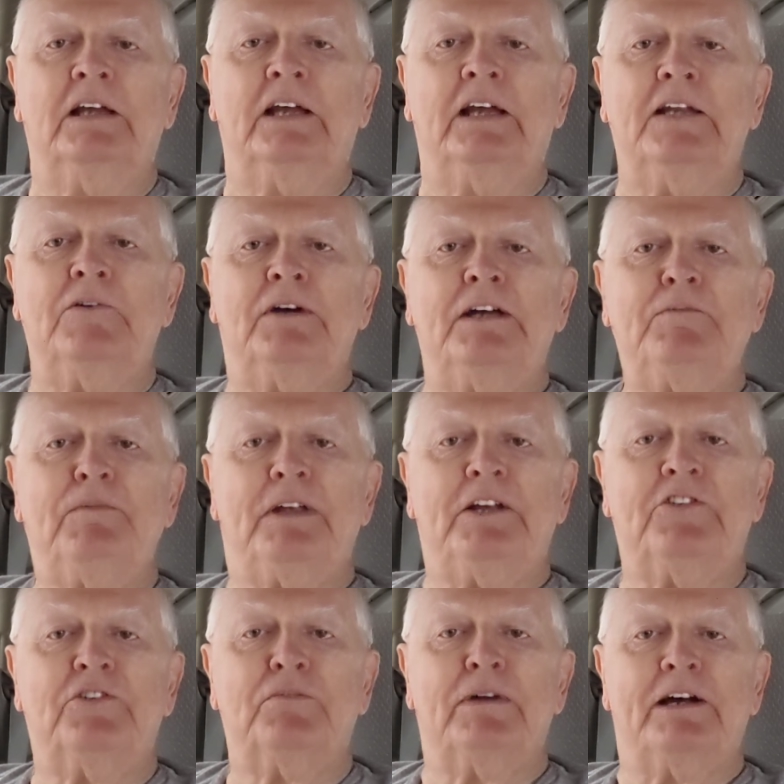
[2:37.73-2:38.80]
Anyway,
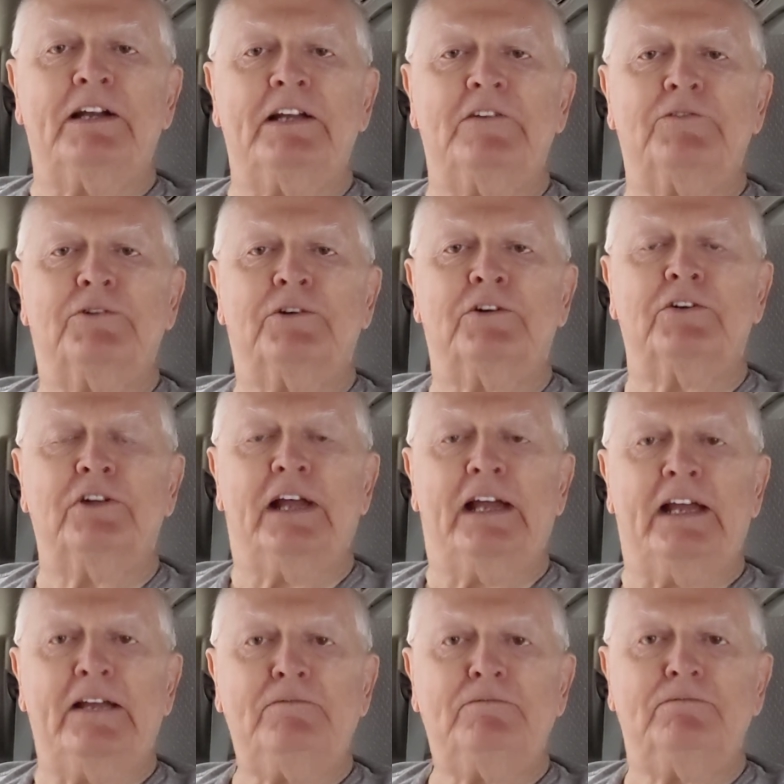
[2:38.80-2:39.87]
that's about it for
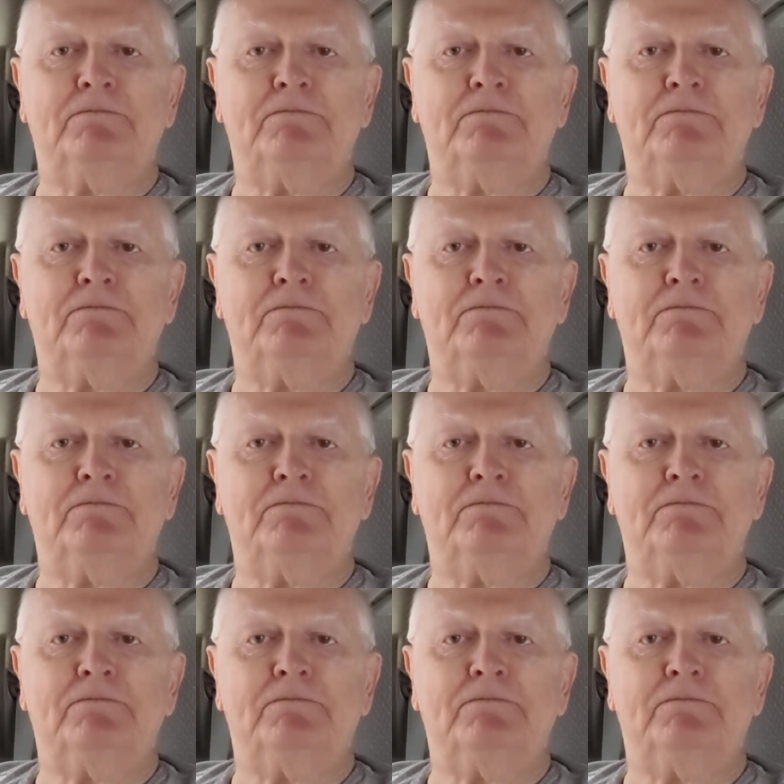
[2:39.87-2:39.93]
today.